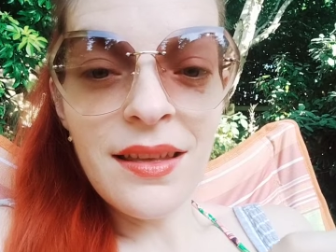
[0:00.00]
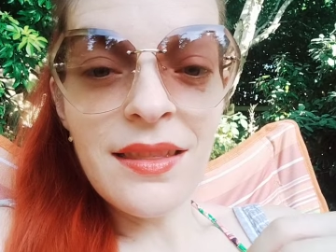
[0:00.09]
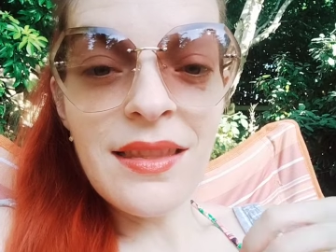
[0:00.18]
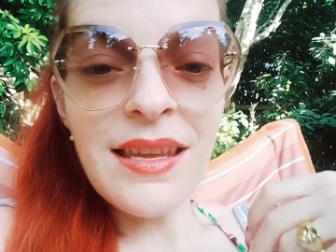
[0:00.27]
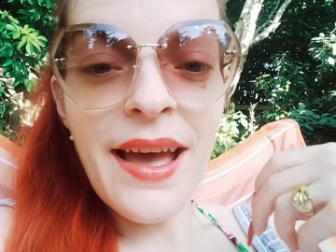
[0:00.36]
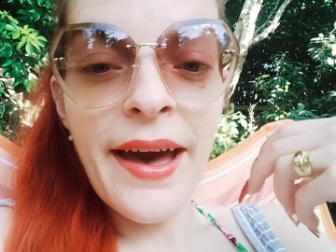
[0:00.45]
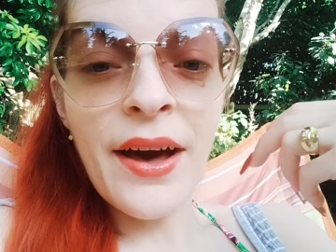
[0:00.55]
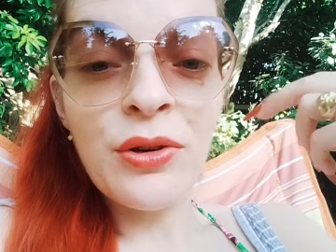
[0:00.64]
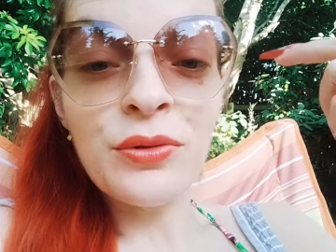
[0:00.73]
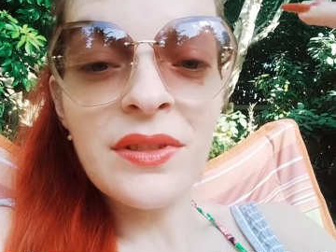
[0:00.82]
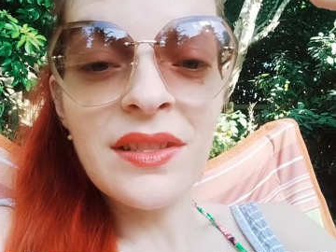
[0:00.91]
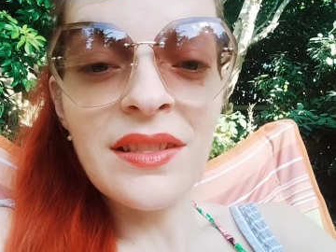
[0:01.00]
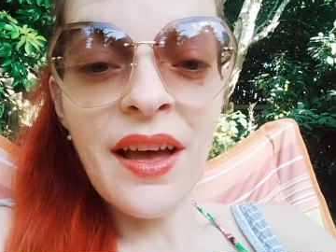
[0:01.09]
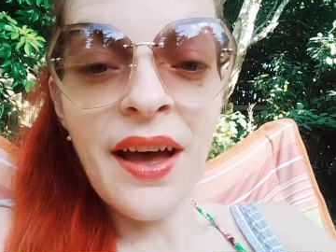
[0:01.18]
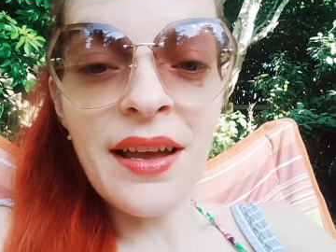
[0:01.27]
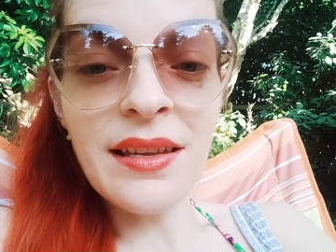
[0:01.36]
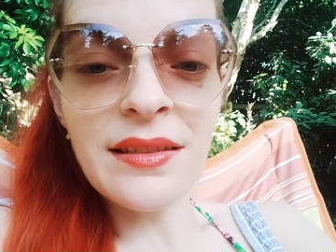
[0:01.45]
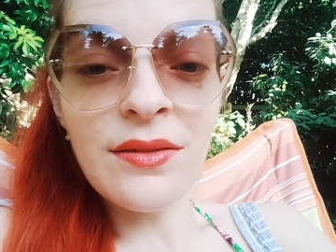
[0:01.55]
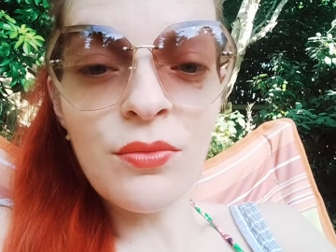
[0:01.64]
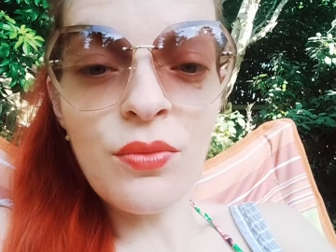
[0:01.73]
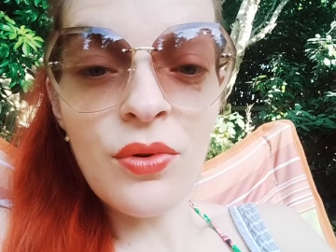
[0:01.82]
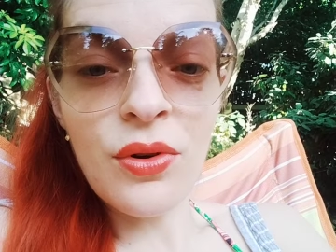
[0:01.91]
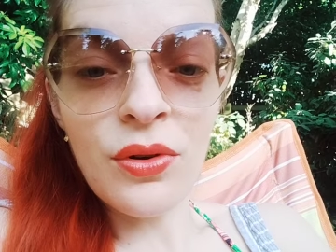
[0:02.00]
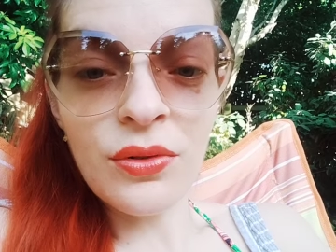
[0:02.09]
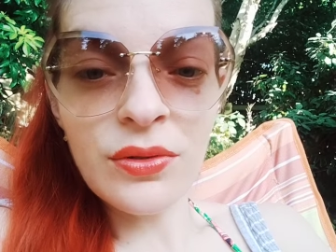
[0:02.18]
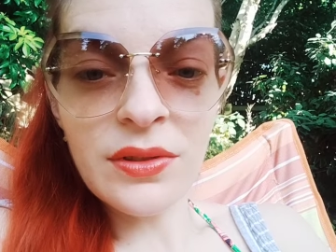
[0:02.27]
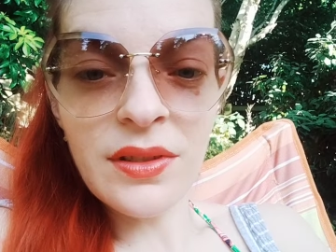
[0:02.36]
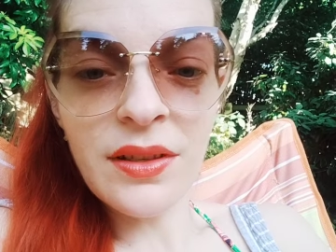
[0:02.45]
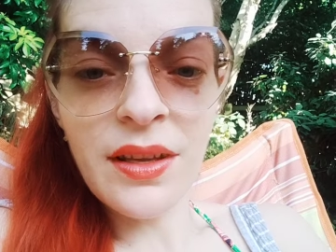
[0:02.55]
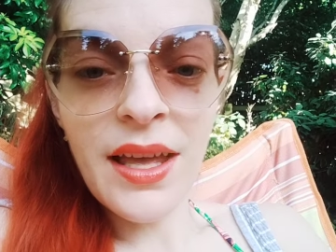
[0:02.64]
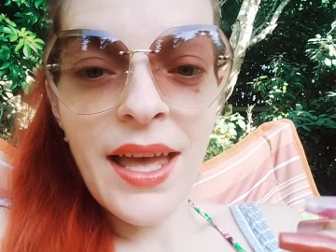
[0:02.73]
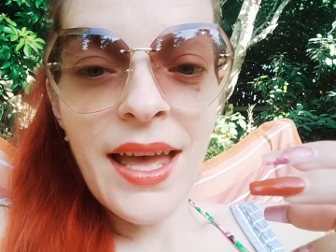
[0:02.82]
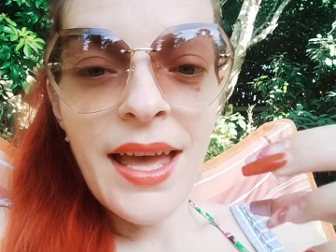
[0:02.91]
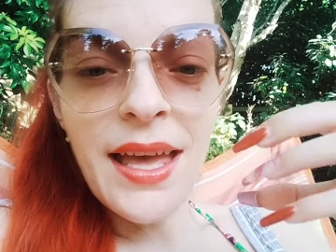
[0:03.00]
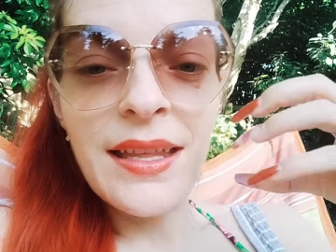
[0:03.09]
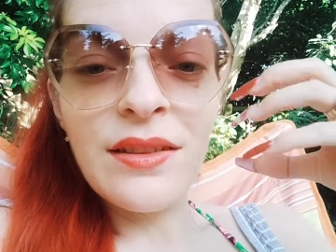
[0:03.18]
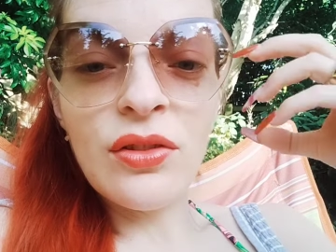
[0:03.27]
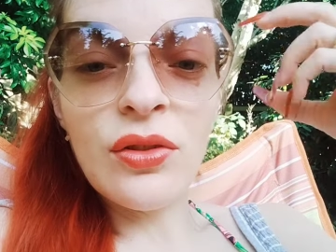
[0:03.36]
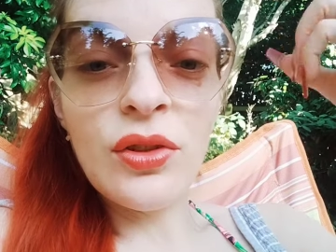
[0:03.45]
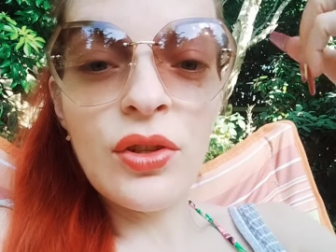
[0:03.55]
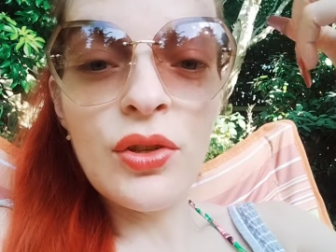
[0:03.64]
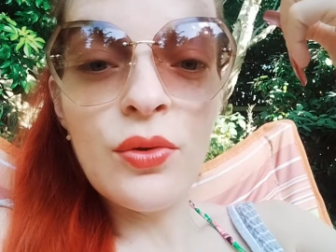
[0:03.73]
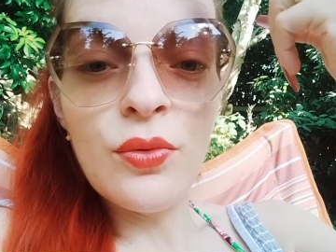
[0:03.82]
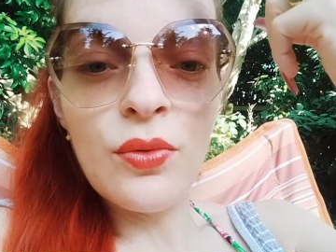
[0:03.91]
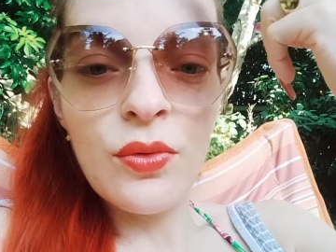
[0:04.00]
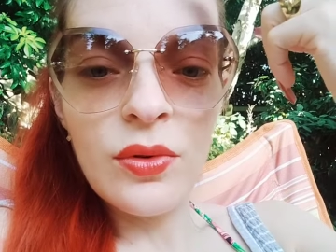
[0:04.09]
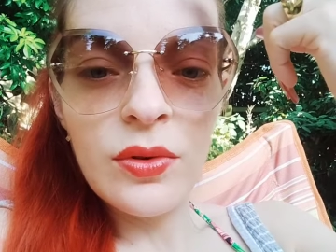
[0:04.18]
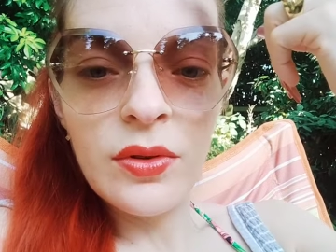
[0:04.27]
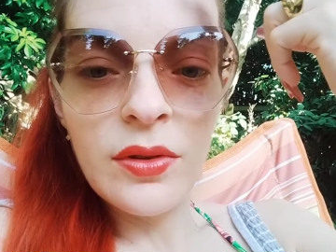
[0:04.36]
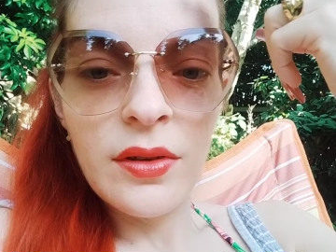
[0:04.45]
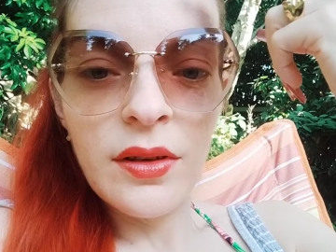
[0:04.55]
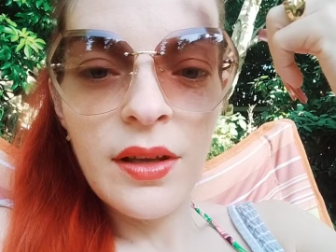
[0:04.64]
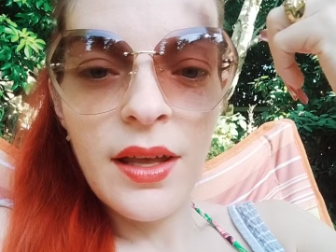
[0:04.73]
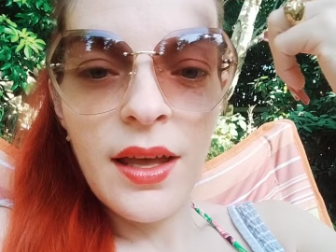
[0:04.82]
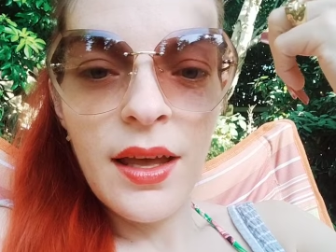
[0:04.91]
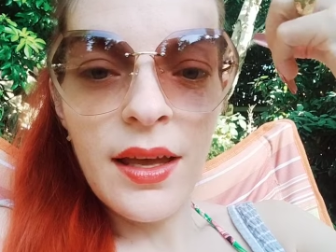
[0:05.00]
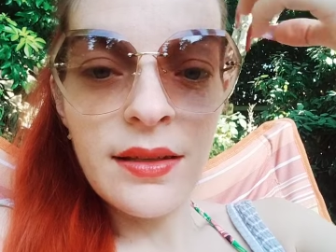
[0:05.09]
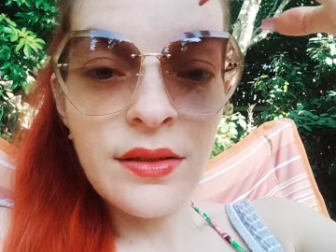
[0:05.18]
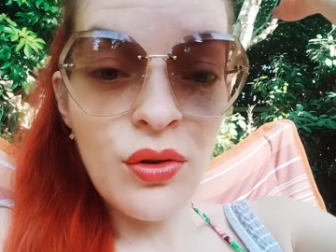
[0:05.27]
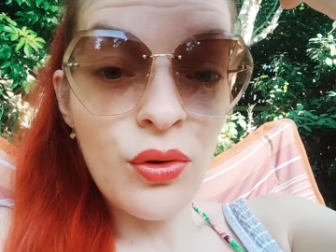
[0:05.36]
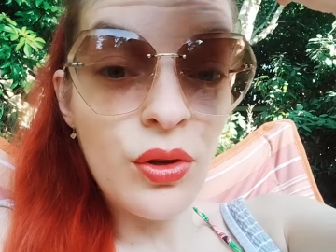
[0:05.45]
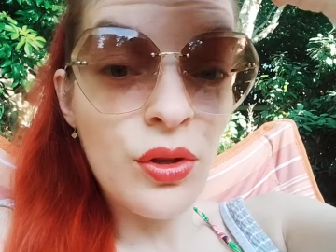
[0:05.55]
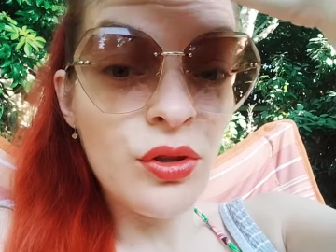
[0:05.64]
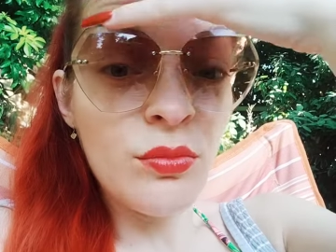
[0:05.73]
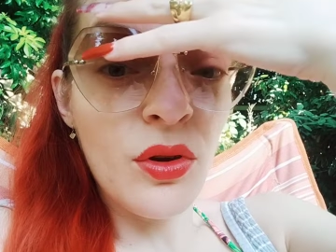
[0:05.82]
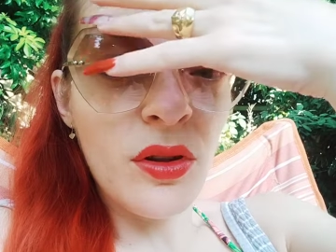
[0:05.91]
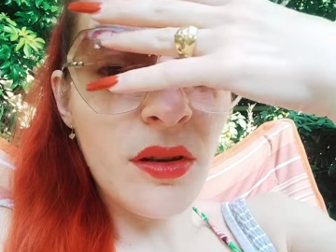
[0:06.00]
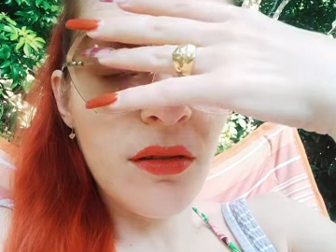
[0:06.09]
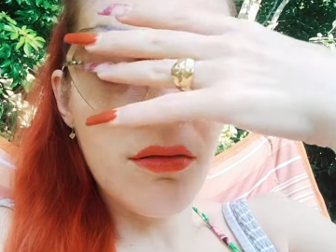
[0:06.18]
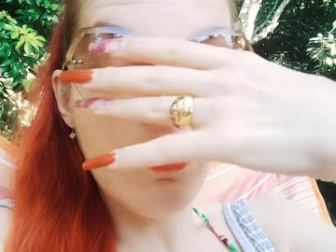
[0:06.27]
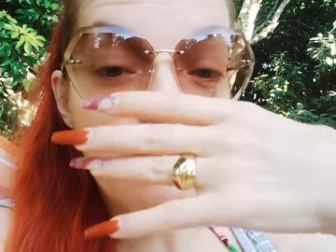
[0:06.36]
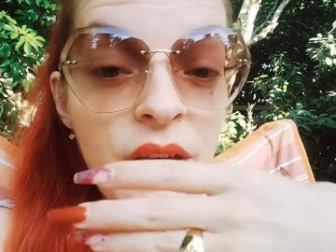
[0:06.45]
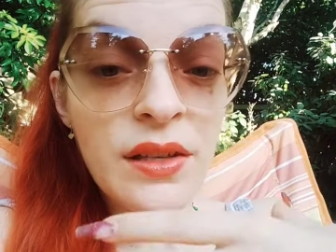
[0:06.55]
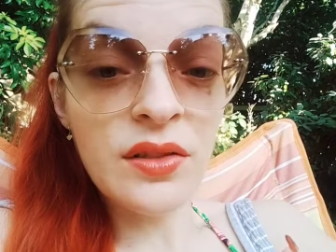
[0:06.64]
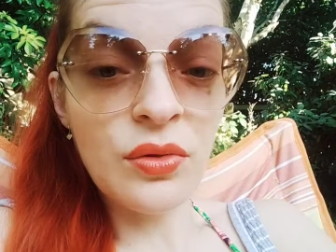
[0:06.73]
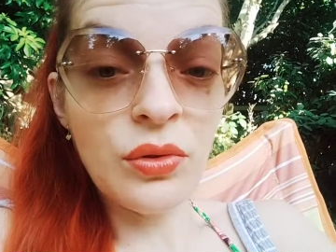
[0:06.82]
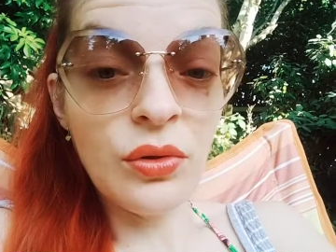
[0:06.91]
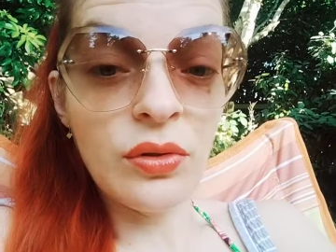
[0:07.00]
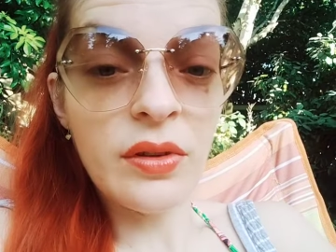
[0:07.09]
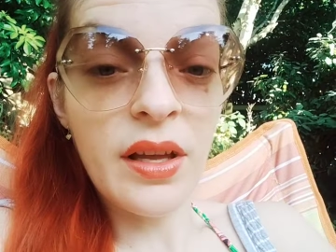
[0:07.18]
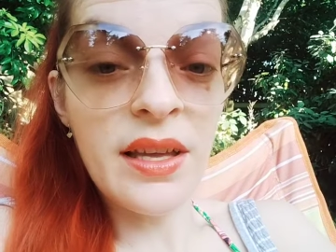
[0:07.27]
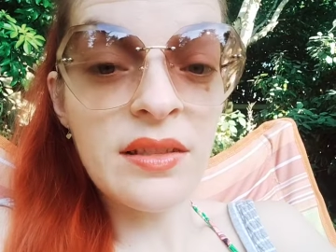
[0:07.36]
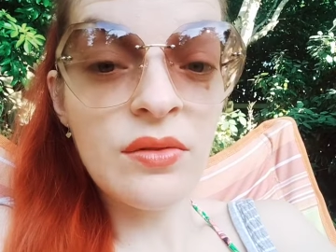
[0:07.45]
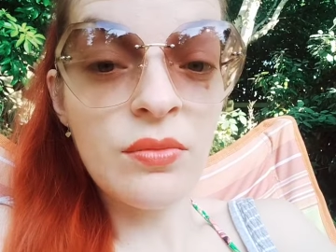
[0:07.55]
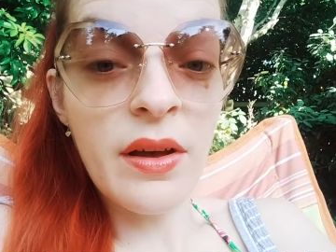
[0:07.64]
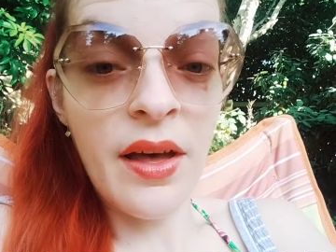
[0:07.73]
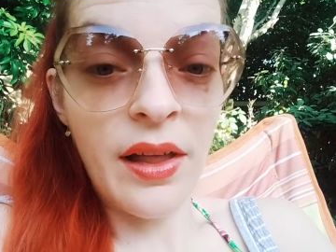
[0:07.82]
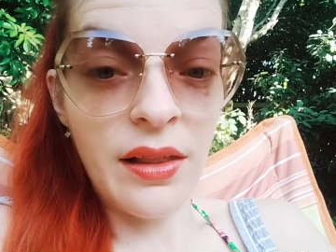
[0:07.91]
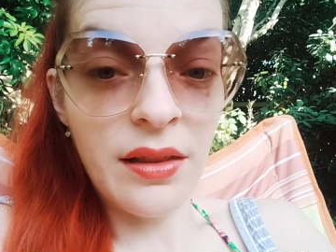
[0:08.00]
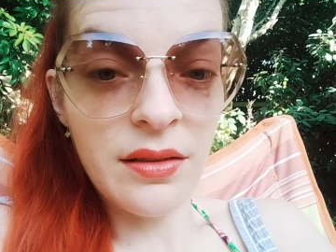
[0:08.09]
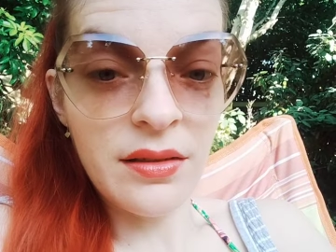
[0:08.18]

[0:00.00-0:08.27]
the outside world and you as a human vessel as well